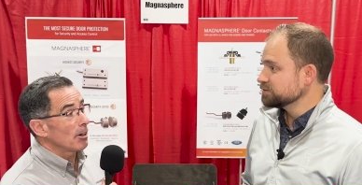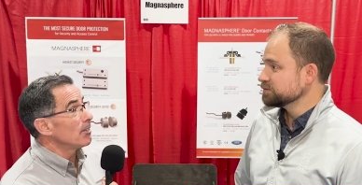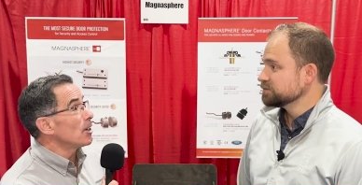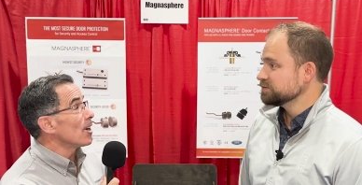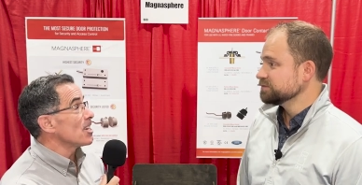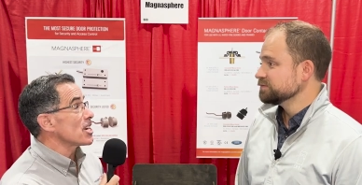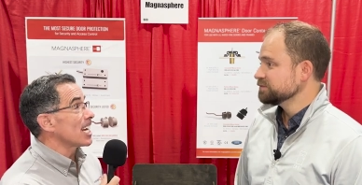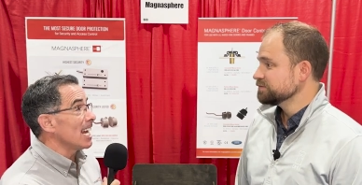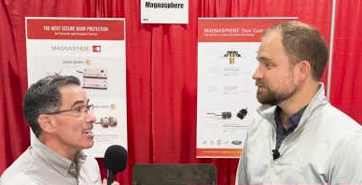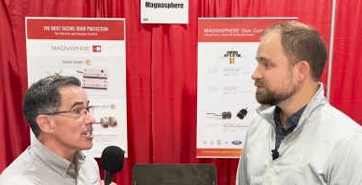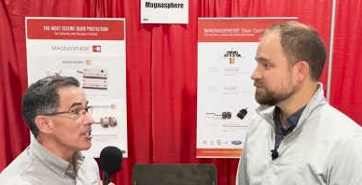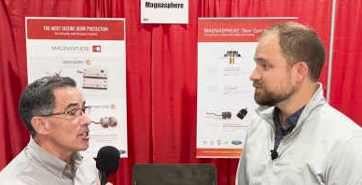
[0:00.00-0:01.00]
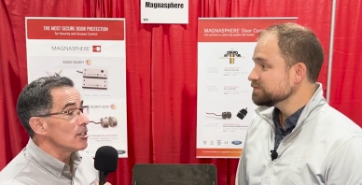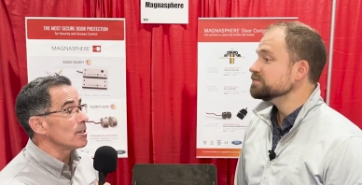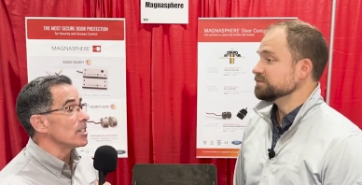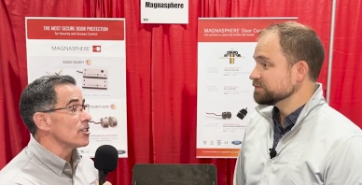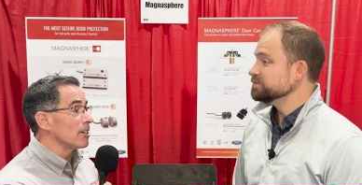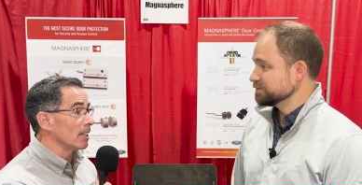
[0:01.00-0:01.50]
Speaker 1: of your education too,
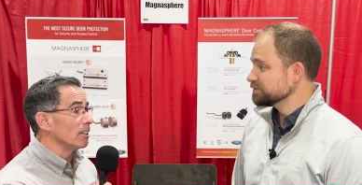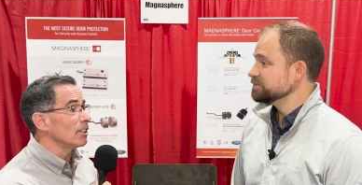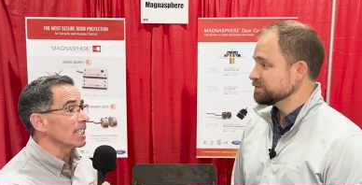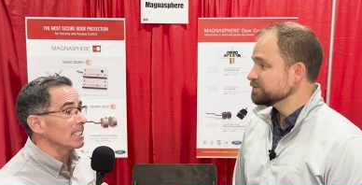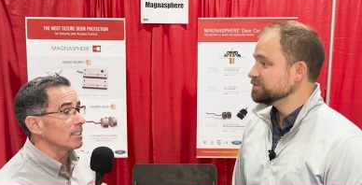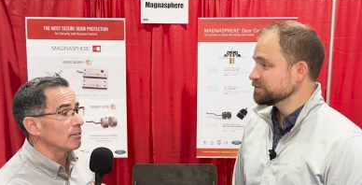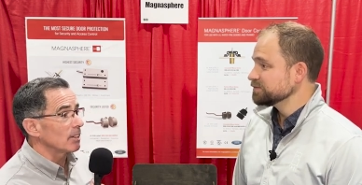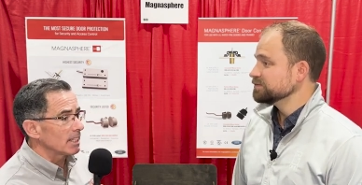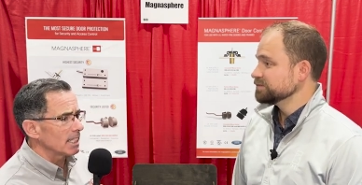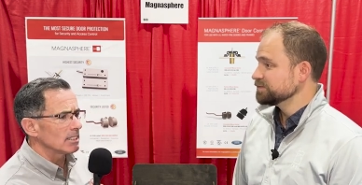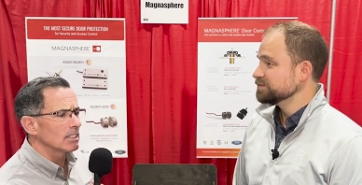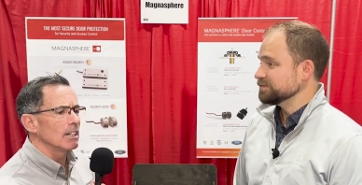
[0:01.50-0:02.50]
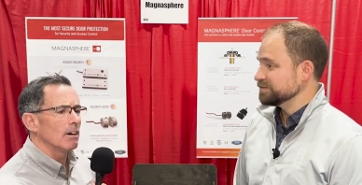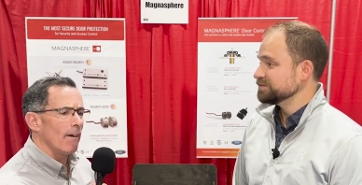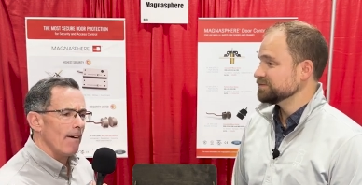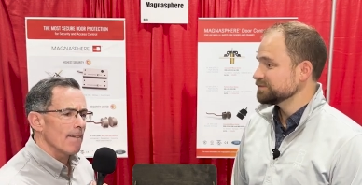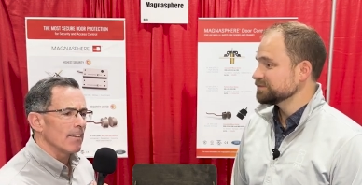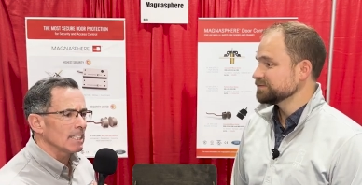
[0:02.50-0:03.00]
because you can look at different things and go,
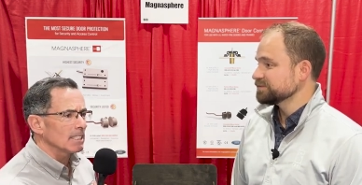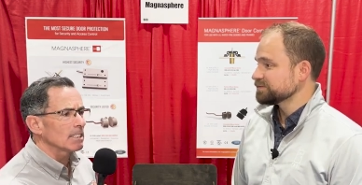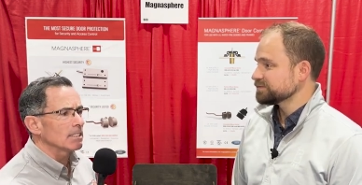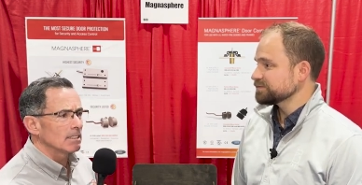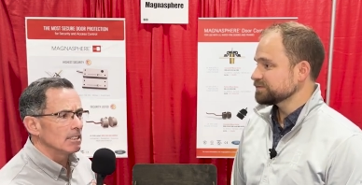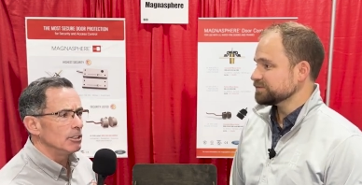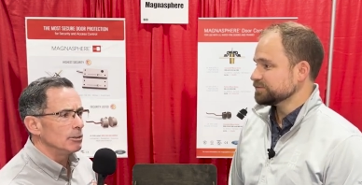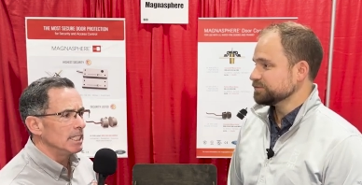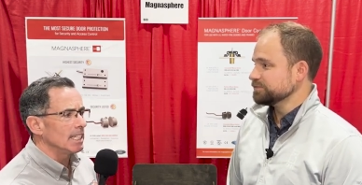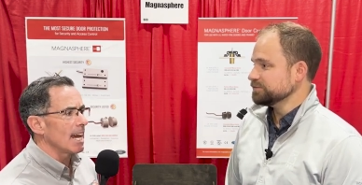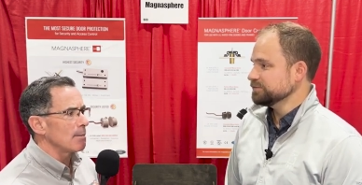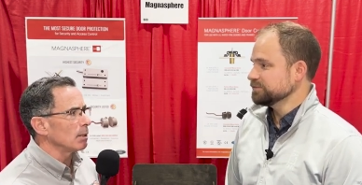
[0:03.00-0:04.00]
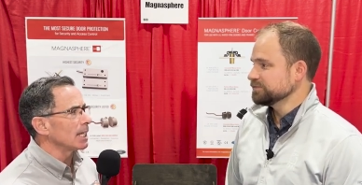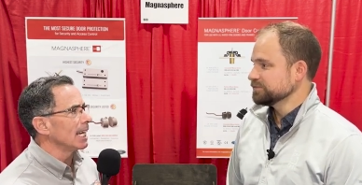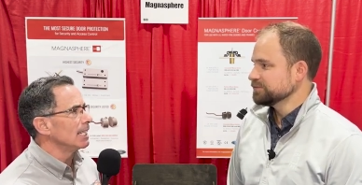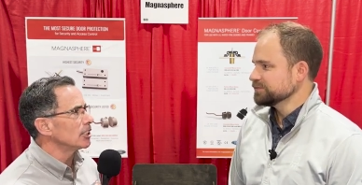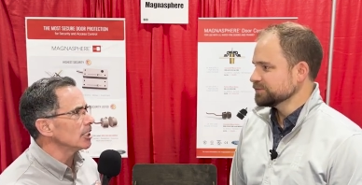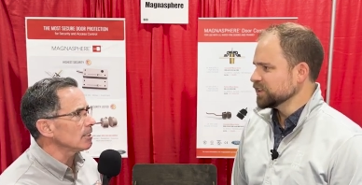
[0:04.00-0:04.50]
"Oh, that's a unique
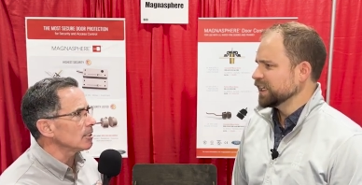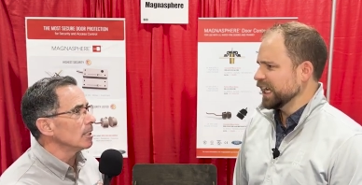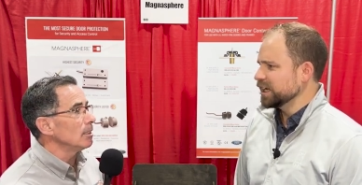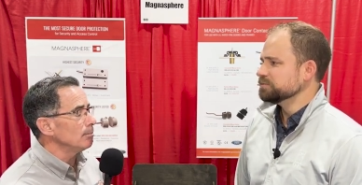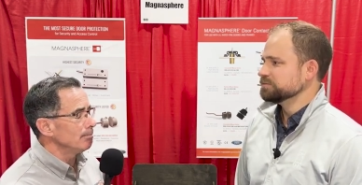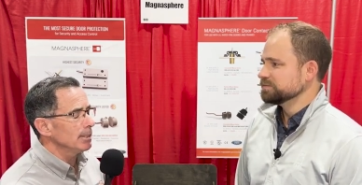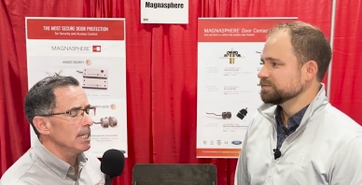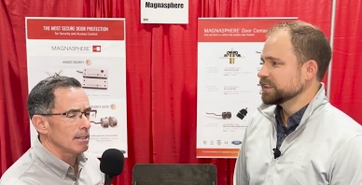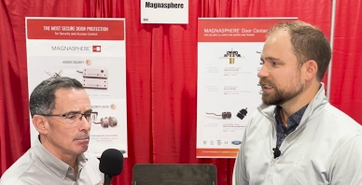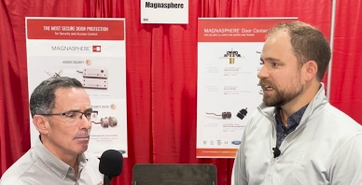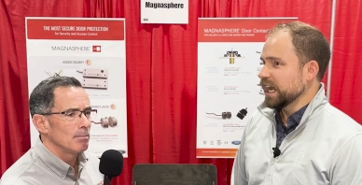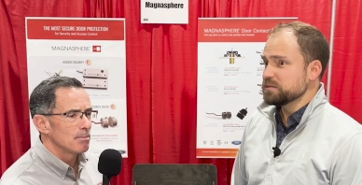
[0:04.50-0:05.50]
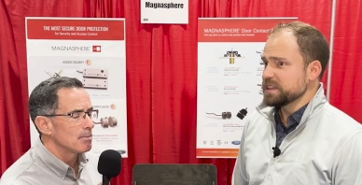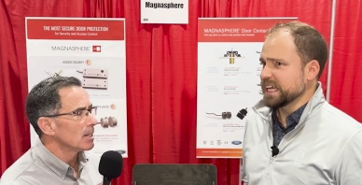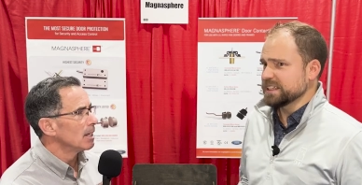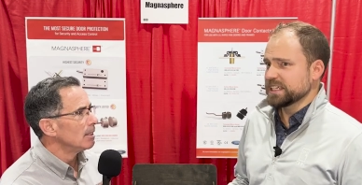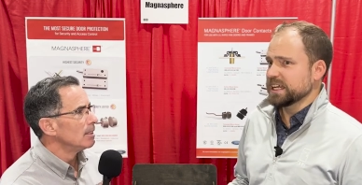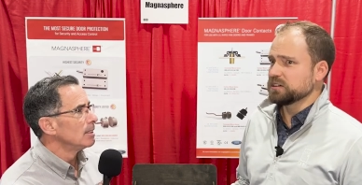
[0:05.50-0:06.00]
application."
Speaker 2: So yeah. yeah. I mean,
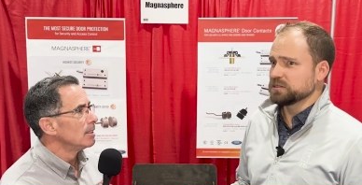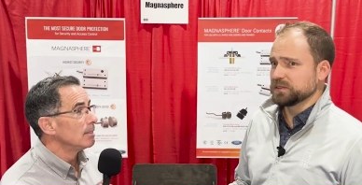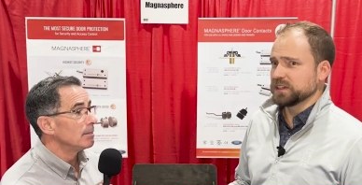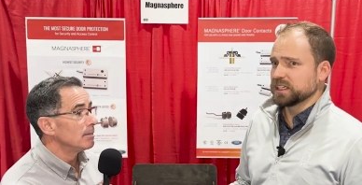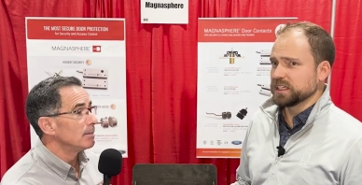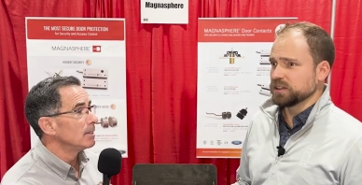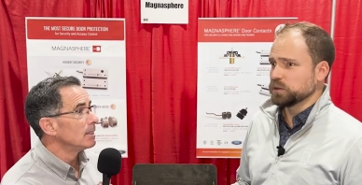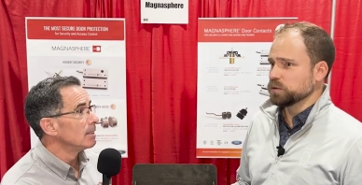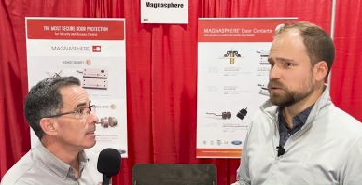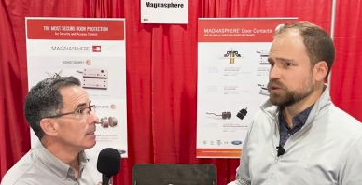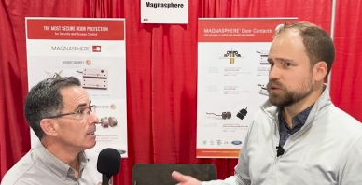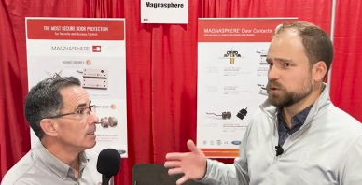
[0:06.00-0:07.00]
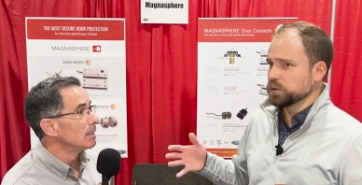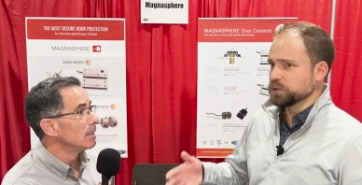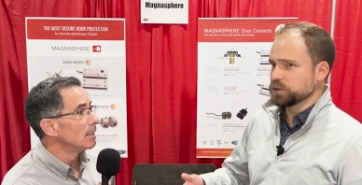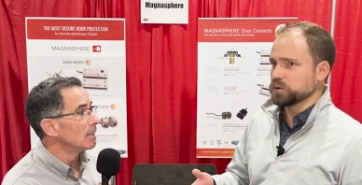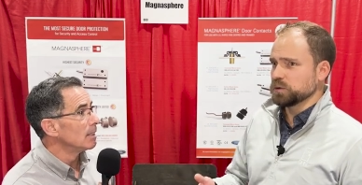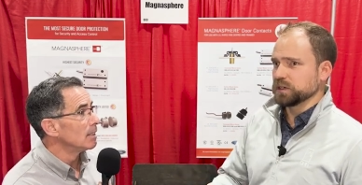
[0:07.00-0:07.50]
that's how the whole door
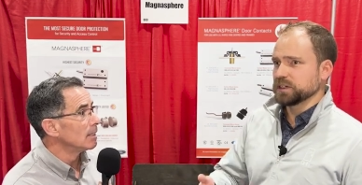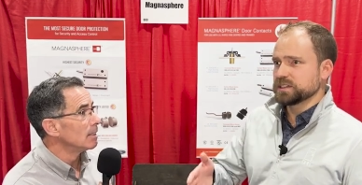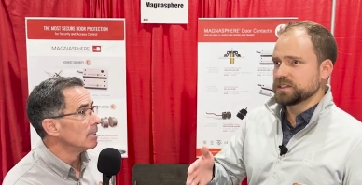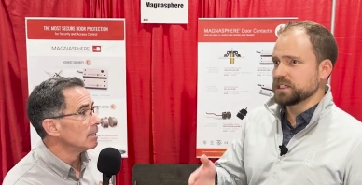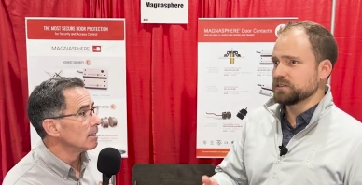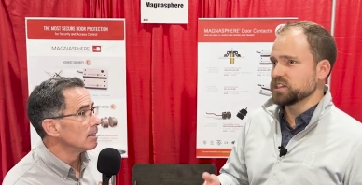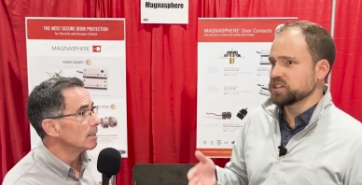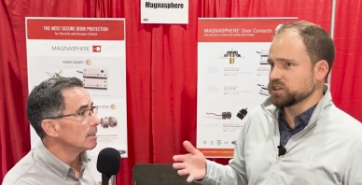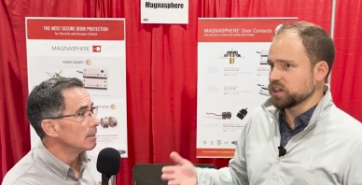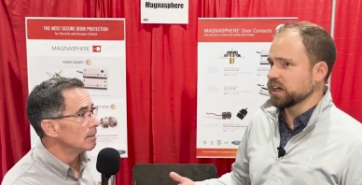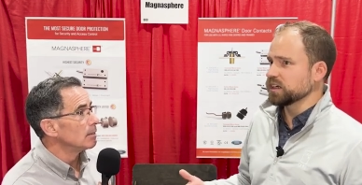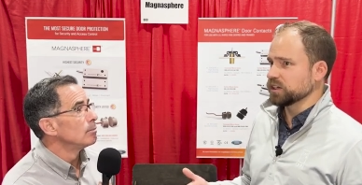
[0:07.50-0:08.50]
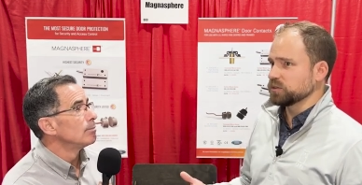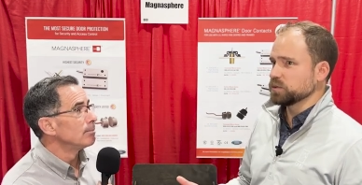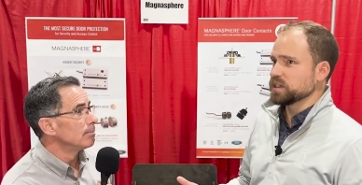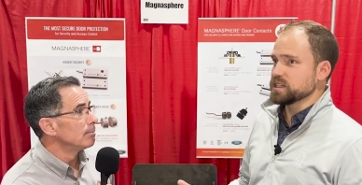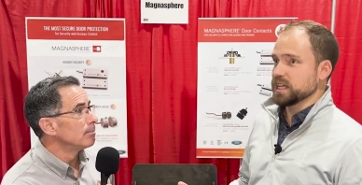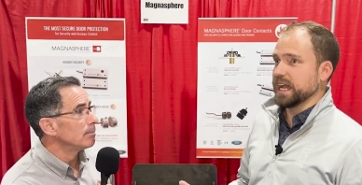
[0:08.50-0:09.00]
dork series started.
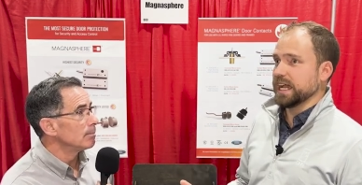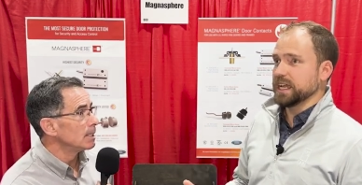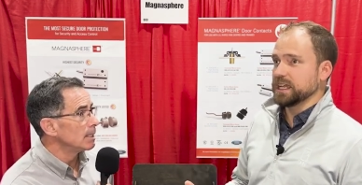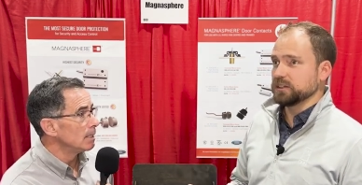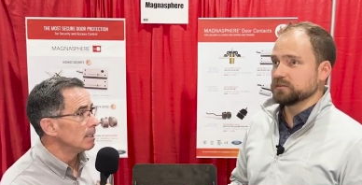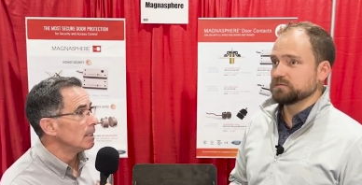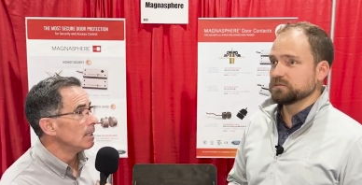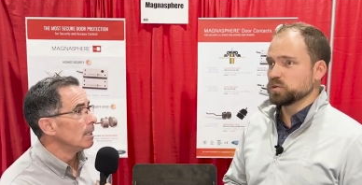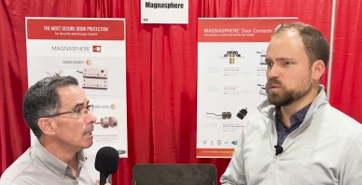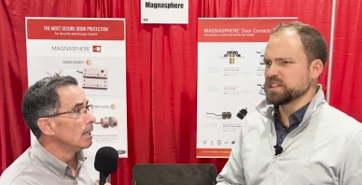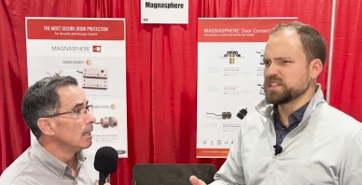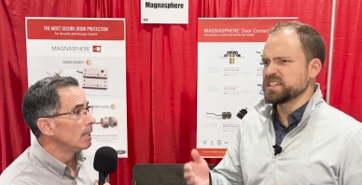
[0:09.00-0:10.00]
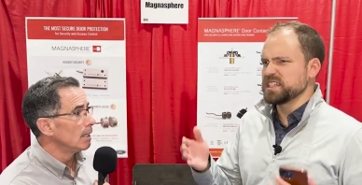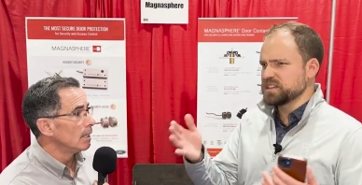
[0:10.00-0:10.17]
Was I would see